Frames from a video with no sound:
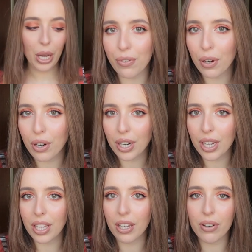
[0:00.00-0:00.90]
If you are
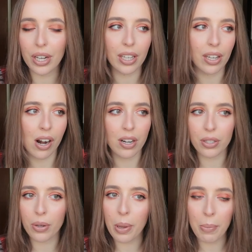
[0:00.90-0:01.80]
hearing
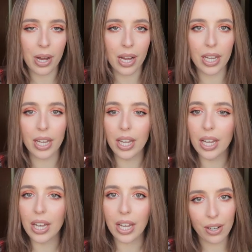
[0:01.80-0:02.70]
cars going by
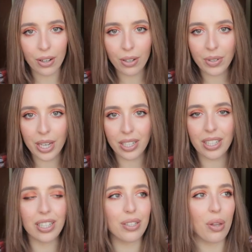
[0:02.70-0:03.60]
and all of that,
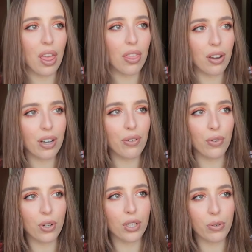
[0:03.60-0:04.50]
it's
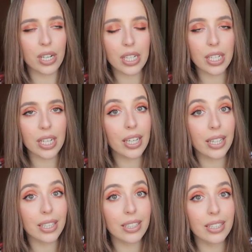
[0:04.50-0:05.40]
34 degrees
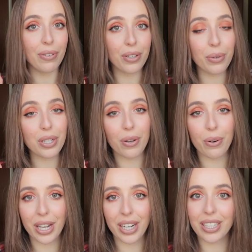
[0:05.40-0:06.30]
today, even though it's
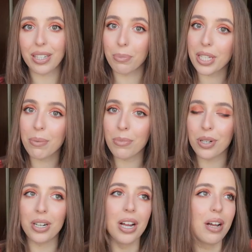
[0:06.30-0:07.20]
already
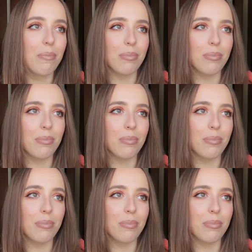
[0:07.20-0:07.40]
September,